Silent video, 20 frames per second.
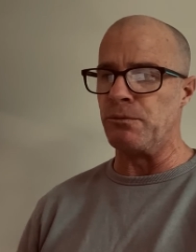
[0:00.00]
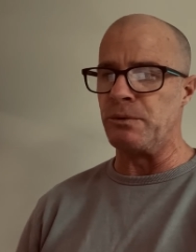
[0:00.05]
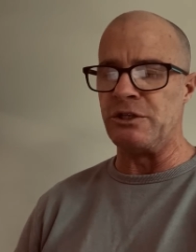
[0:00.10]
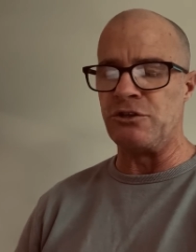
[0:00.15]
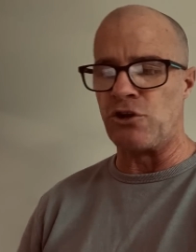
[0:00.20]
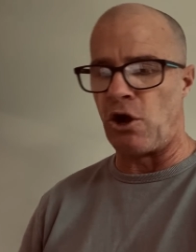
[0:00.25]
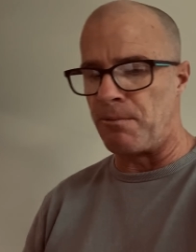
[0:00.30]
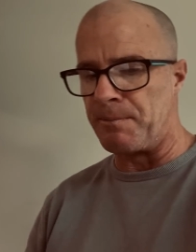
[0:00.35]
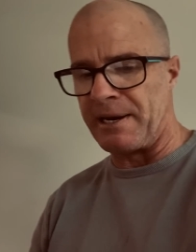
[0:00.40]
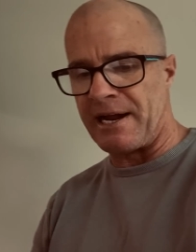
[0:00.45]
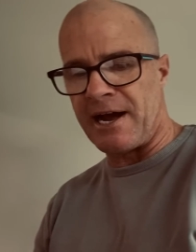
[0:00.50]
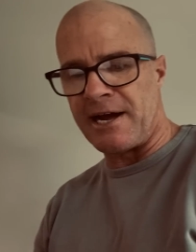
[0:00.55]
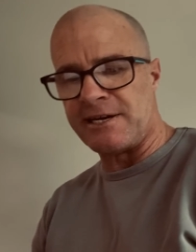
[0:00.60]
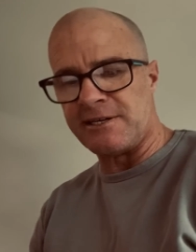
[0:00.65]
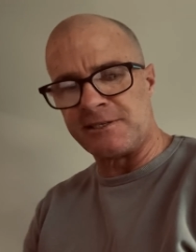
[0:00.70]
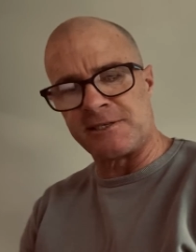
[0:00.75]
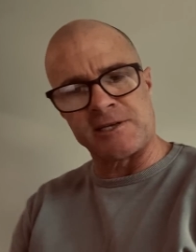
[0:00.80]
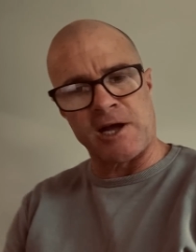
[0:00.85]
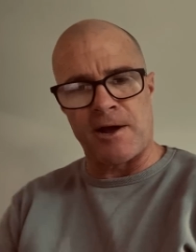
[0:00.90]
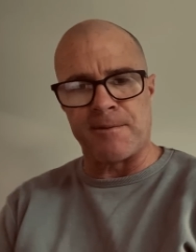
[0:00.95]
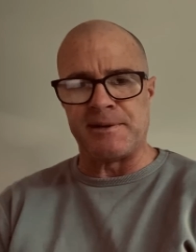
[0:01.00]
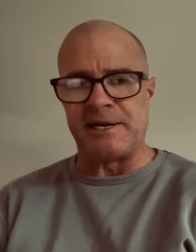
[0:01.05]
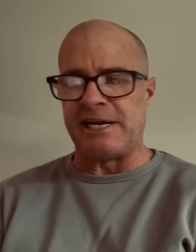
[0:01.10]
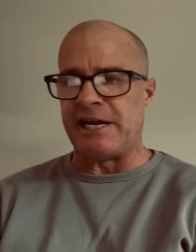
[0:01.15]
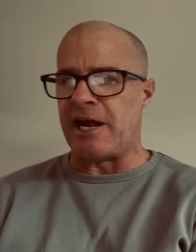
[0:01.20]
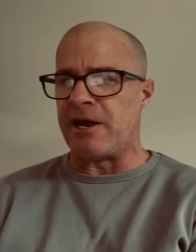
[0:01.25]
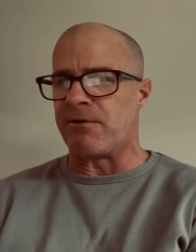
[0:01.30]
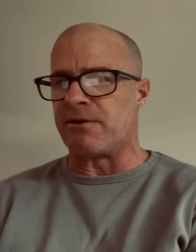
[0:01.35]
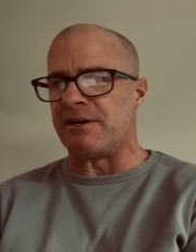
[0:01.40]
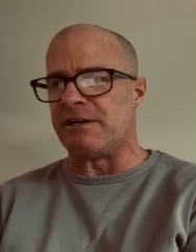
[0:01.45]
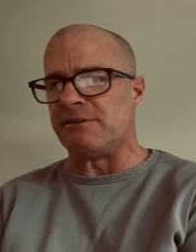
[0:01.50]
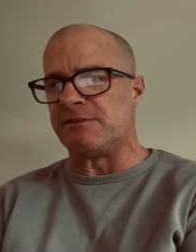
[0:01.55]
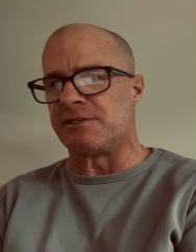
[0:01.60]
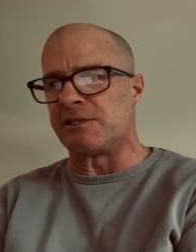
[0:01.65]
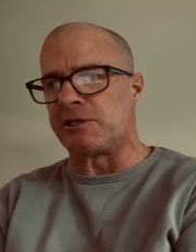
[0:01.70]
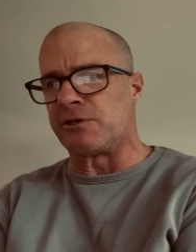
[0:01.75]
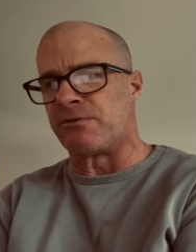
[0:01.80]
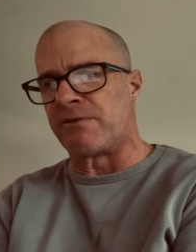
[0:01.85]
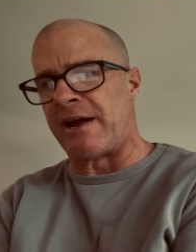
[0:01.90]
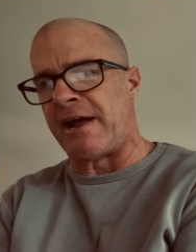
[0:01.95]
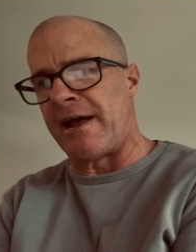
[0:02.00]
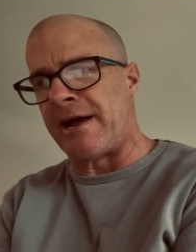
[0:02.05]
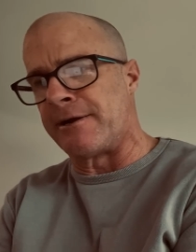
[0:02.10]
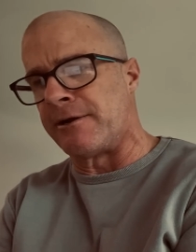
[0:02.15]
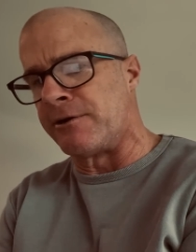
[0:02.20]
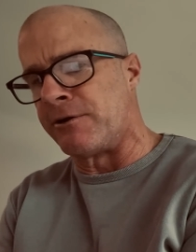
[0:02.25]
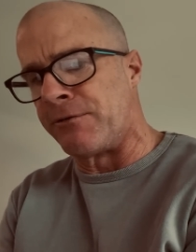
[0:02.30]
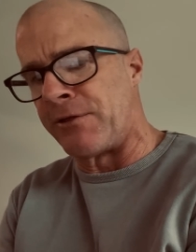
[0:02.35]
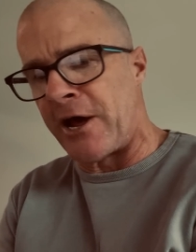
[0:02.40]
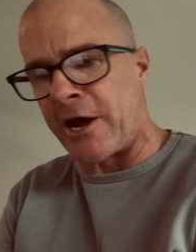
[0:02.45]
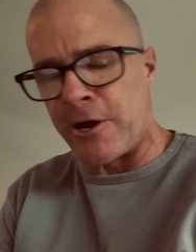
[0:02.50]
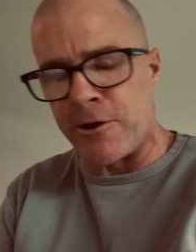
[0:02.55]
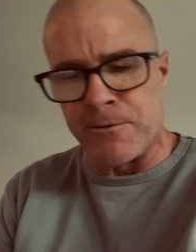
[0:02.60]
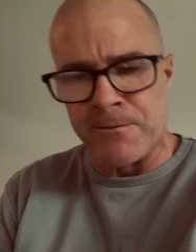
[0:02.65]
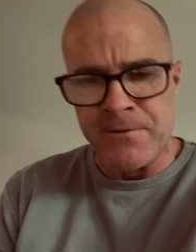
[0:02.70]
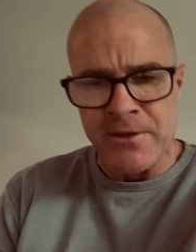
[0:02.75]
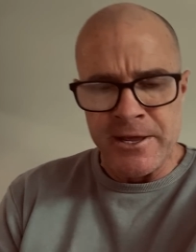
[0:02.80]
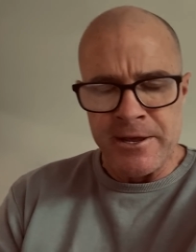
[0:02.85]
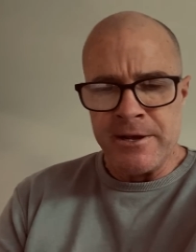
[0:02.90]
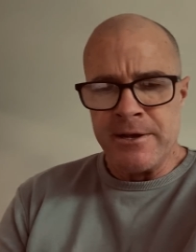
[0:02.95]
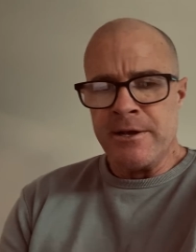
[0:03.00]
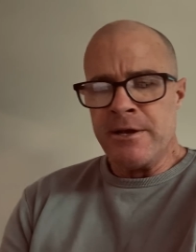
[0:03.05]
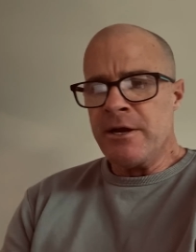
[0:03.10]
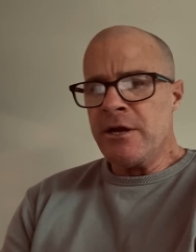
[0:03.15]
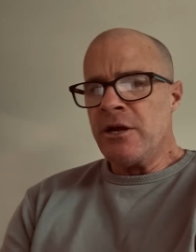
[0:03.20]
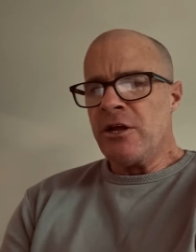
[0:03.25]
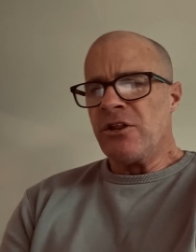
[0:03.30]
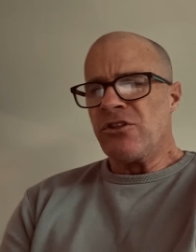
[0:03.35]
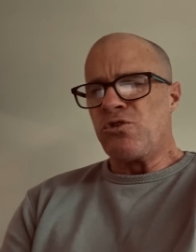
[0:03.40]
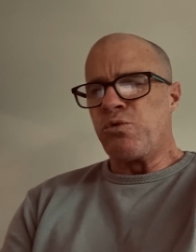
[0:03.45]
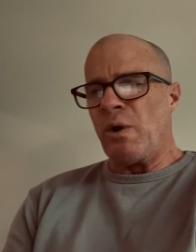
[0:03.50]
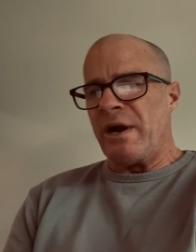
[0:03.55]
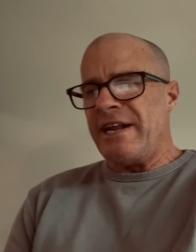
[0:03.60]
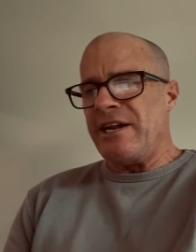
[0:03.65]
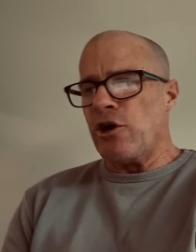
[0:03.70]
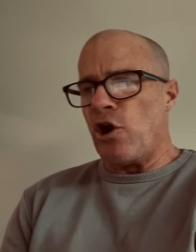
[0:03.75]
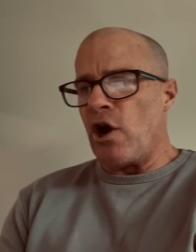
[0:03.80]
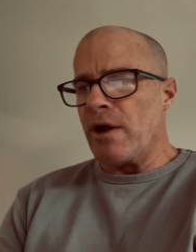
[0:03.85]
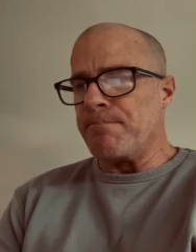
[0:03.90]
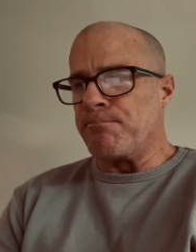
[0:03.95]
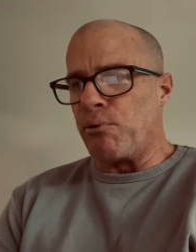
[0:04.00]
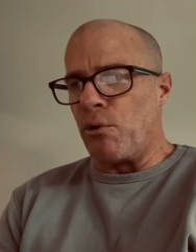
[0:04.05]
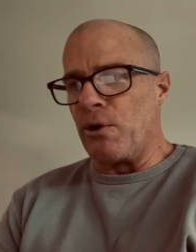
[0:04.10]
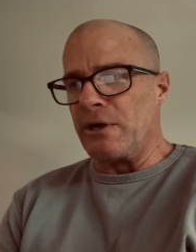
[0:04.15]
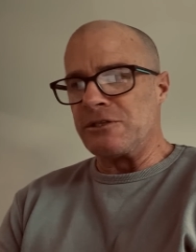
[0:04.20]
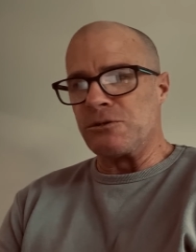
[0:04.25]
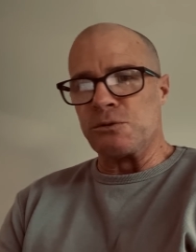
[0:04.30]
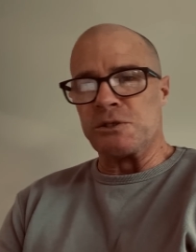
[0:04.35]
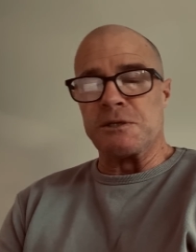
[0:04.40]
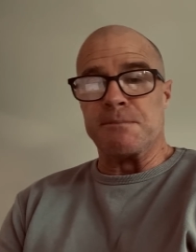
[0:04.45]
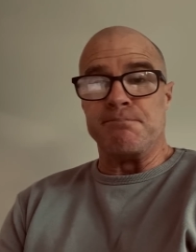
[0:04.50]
We dominated so many areas of the ground, and although 29 points